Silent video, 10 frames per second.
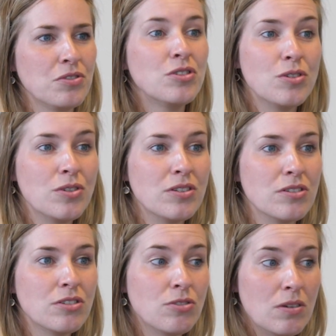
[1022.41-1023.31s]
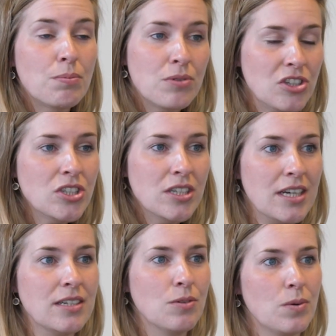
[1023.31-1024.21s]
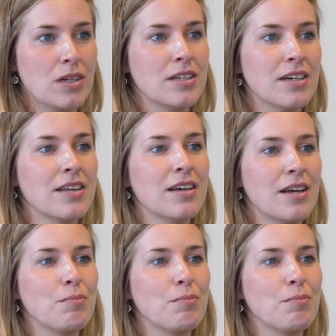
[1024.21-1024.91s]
students to appreciate one another